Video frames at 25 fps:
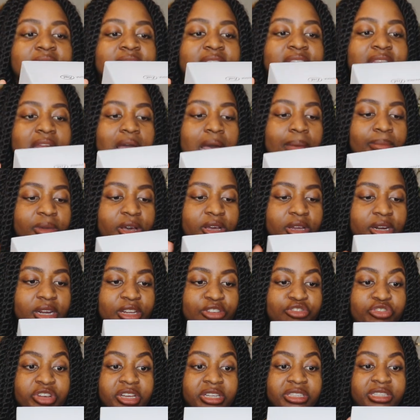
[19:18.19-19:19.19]
Now I'm gonna
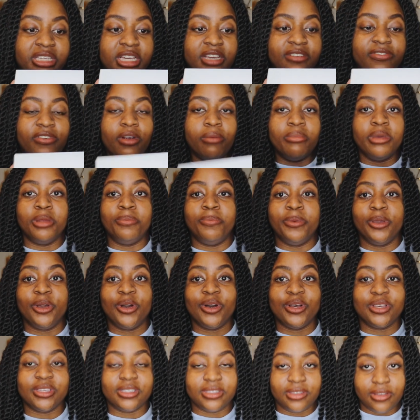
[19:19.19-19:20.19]
drink tea from it
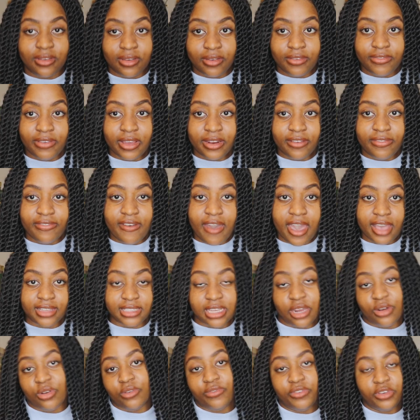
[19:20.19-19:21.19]
because, fun fact, I
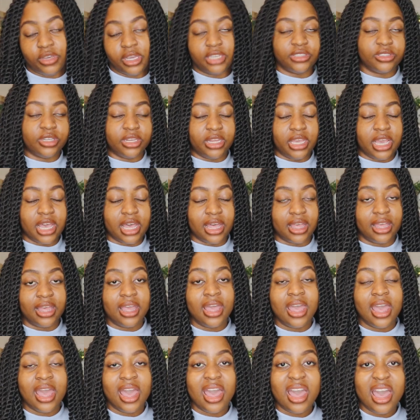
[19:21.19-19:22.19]
don't know if you guys could hear,
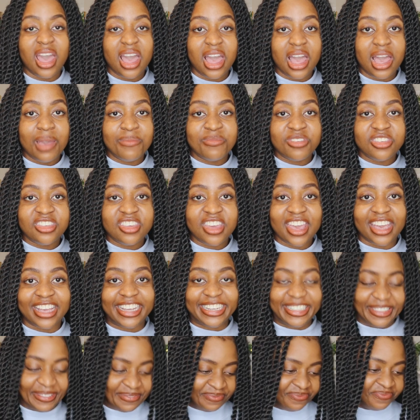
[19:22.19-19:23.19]
I'm sick.